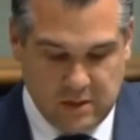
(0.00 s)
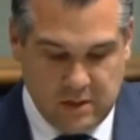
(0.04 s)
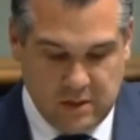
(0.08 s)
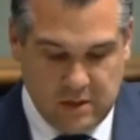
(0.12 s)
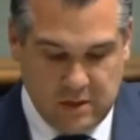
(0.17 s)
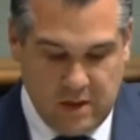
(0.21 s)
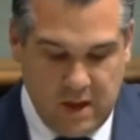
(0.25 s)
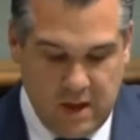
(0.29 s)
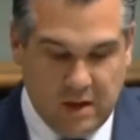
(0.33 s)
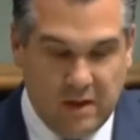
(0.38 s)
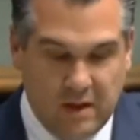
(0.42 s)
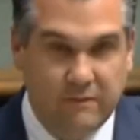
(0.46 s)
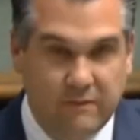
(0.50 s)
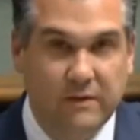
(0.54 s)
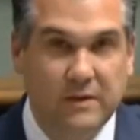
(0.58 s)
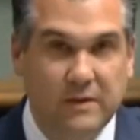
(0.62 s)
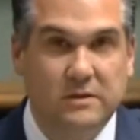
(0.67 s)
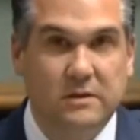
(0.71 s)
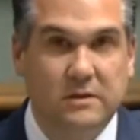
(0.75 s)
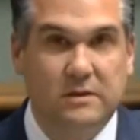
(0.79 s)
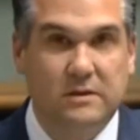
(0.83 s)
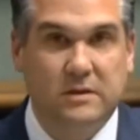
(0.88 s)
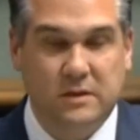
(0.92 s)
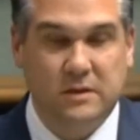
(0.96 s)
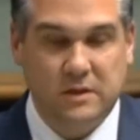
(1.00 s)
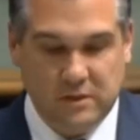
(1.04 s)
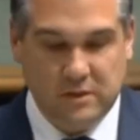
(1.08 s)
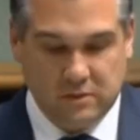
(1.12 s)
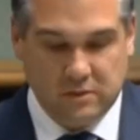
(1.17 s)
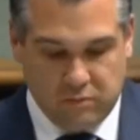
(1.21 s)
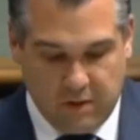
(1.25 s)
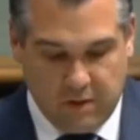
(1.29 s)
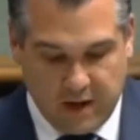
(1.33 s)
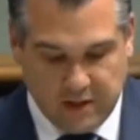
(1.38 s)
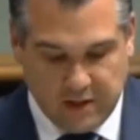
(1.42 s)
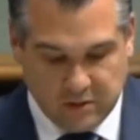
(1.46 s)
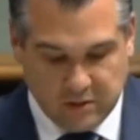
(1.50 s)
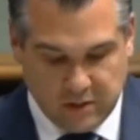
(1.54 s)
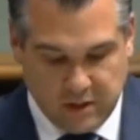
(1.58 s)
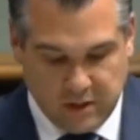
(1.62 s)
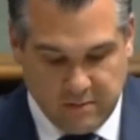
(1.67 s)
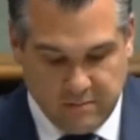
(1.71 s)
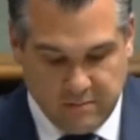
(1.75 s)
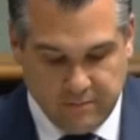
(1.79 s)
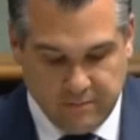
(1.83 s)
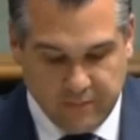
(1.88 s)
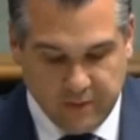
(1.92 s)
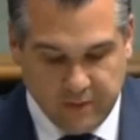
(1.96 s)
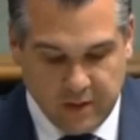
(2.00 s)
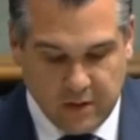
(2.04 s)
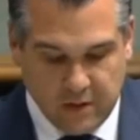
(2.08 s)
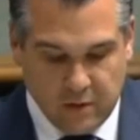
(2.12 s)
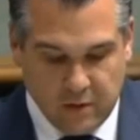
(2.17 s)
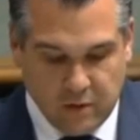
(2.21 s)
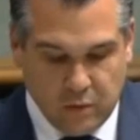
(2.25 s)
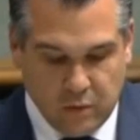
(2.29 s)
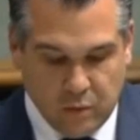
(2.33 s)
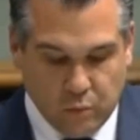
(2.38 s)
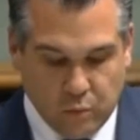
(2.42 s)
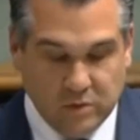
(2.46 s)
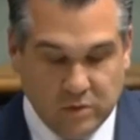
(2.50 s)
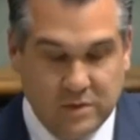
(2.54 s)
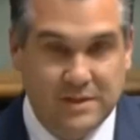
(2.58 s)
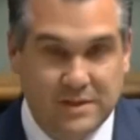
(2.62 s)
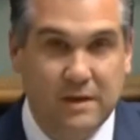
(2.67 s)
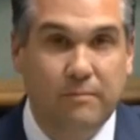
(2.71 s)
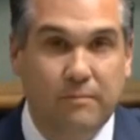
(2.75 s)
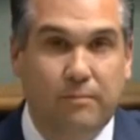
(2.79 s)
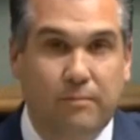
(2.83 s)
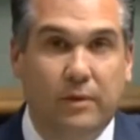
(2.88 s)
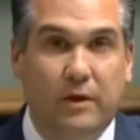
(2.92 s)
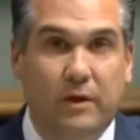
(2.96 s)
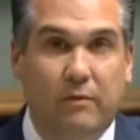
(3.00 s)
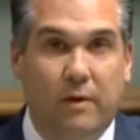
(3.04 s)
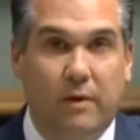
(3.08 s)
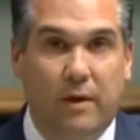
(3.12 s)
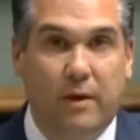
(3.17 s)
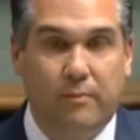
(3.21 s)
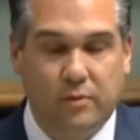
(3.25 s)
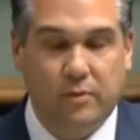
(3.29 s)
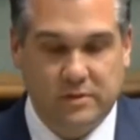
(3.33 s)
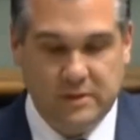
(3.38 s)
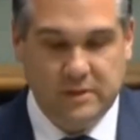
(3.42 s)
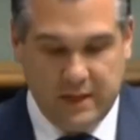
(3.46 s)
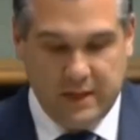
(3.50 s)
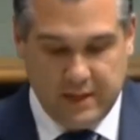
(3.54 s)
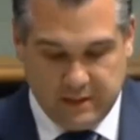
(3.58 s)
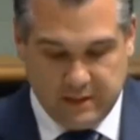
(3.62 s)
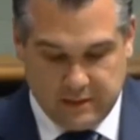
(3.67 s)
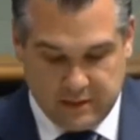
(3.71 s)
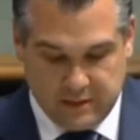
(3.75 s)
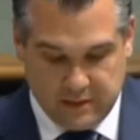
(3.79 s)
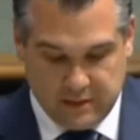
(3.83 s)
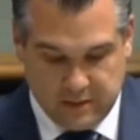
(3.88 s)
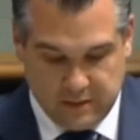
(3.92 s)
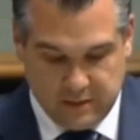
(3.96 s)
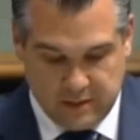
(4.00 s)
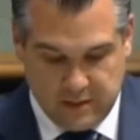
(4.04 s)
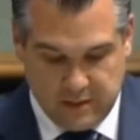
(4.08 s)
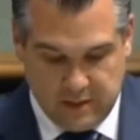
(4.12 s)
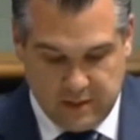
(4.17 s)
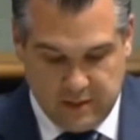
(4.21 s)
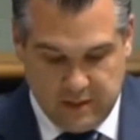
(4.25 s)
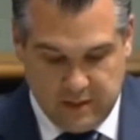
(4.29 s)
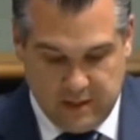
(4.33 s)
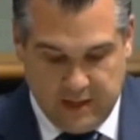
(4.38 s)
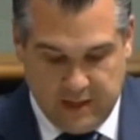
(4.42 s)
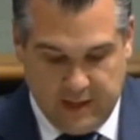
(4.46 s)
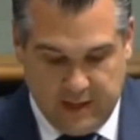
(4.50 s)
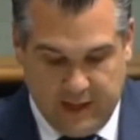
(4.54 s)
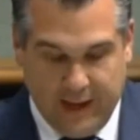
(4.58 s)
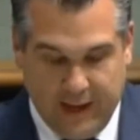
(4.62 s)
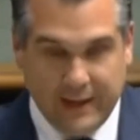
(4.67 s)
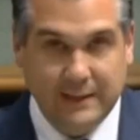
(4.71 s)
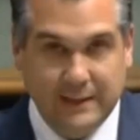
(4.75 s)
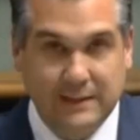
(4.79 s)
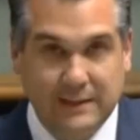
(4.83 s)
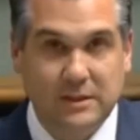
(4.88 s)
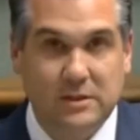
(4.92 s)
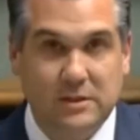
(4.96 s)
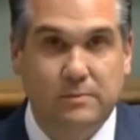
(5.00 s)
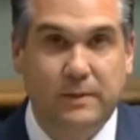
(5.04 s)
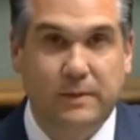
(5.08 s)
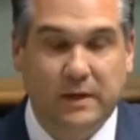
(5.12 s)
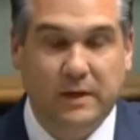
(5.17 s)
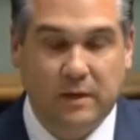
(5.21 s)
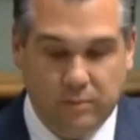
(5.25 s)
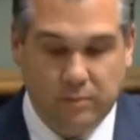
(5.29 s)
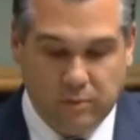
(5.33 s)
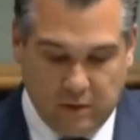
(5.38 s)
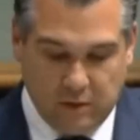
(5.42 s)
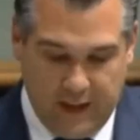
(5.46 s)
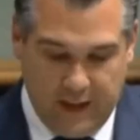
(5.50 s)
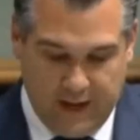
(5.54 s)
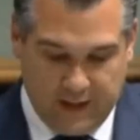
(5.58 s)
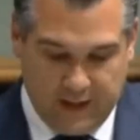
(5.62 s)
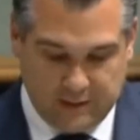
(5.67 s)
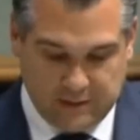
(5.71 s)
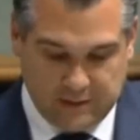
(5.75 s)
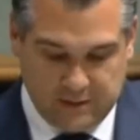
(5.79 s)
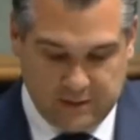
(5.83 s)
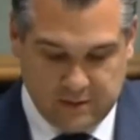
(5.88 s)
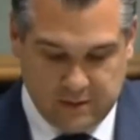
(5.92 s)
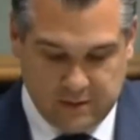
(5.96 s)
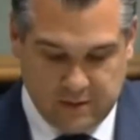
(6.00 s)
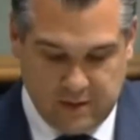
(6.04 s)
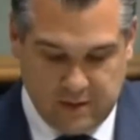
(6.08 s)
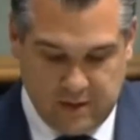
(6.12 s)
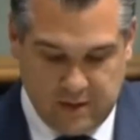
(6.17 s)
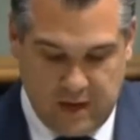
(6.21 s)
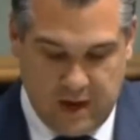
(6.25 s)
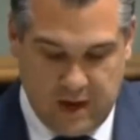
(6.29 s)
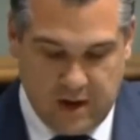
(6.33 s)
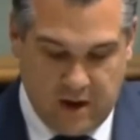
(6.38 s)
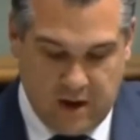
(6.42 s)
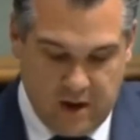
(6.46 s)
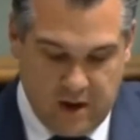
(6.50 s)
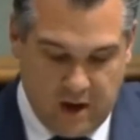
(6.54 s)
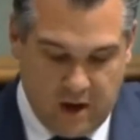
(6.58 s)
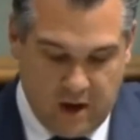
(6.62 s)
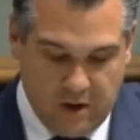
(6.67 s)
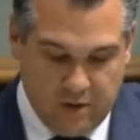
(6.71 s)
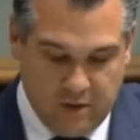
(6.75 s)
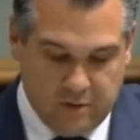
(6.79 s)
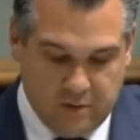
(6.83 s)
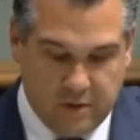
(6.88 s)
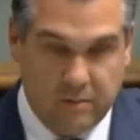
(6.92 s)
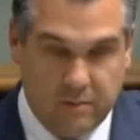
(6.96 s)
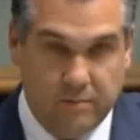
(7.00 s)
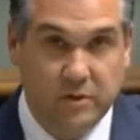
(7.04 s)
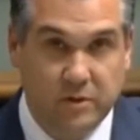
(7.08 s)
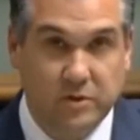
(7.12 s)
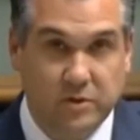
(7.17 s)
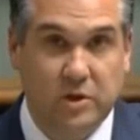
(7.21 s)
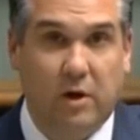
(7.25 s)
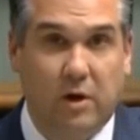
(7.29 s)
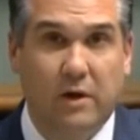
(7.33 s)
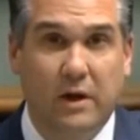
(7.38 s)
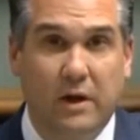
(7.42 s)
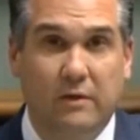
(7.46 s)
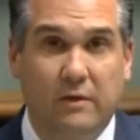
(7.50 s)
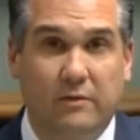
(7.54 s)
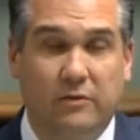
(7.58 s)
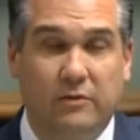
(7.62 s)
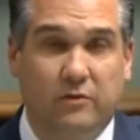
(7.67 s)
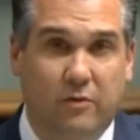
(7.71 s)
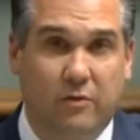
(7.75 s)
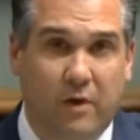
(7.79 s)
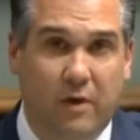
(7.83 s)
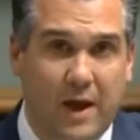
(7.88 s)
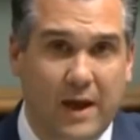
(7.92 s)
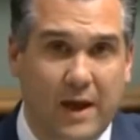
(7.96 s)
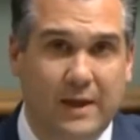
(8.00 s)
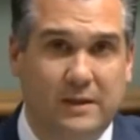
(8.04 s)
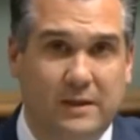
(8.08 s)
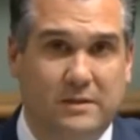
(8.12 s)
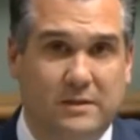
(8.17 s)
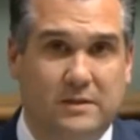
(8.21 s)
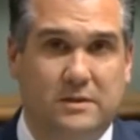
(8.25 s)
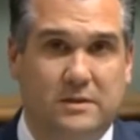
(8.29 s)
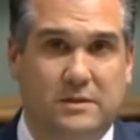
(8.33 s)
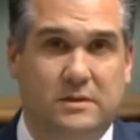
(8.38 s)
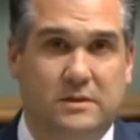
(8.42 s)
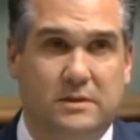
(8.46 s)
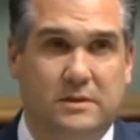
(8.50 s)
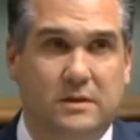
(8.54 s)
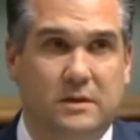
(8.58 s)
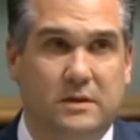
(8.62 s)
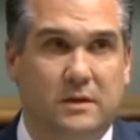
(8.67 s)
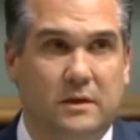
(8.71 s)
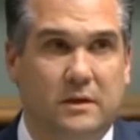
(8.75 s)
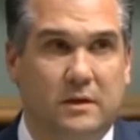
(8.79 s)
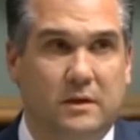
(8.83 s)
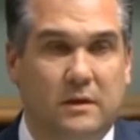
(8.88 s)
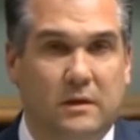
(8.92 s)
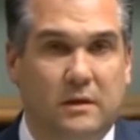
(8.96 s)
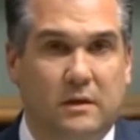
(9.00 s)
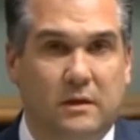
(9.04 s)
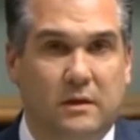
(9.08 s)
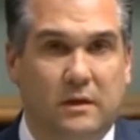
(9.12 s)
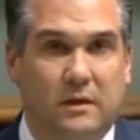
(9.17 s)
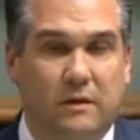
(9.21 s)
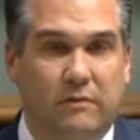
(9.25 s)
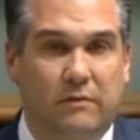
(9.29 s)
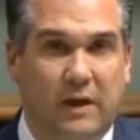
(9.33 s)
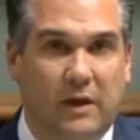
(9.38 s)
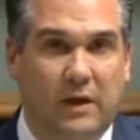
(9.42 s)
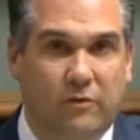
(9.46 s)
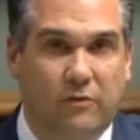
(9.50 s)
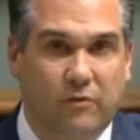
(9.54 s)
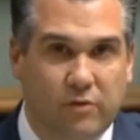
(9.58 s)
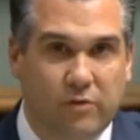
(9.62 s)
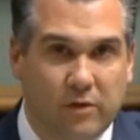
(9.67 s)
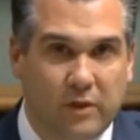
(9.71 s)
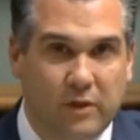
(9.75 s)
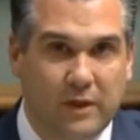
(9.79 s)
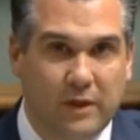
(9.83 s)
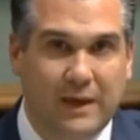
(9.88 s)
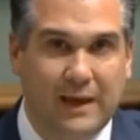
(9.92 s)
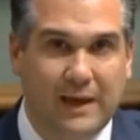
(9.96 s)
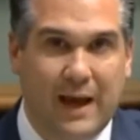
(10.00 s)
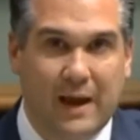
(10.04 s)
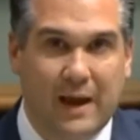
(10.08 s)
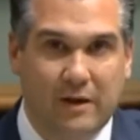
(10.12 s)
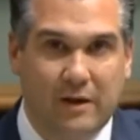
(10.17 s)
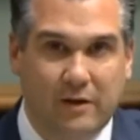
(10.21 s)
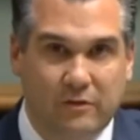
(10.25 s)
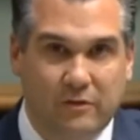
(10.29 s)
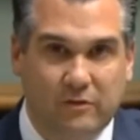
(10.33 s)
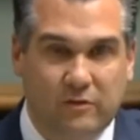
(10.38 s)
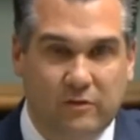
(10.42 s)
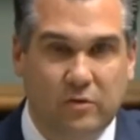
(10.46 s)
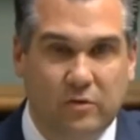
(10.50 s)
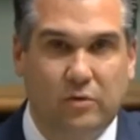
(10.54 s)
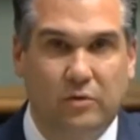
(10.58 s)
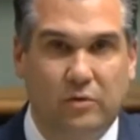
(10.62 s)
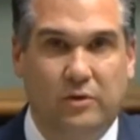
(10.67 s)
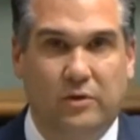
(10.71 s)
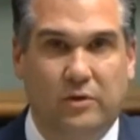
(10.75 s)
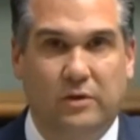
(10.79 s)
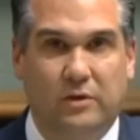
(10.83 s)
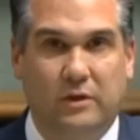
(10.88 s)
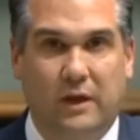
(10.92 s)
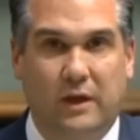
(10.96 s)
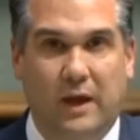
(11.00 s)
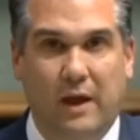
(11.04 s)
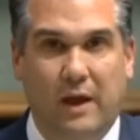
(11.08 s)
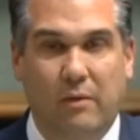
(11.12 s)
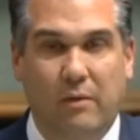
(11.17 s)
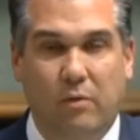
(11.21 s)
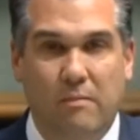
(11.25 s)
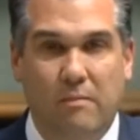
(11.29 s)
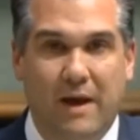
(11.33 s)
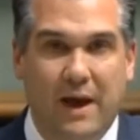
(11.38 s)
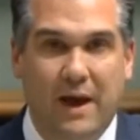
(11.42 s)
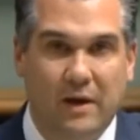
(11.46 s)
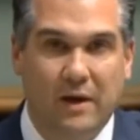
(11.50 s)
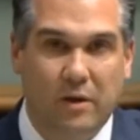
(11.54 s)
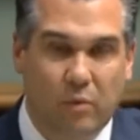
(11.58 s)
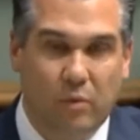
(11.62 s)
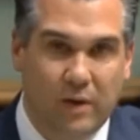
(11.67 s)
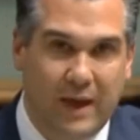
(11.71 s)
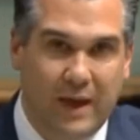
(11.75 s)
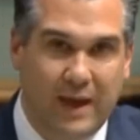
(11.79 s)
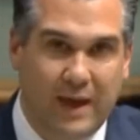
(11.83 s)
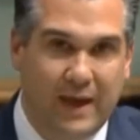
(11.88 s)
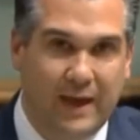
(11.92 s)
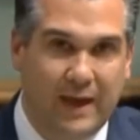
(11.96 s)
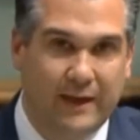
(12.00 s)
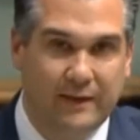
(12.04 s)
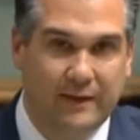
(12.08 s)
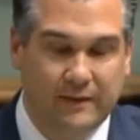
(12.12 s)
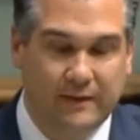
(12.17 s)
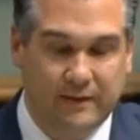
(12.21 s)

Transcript: Any visit to this regime would simply represent a despicable act. And I know that a majority of Australians, if they truly understood and were made aware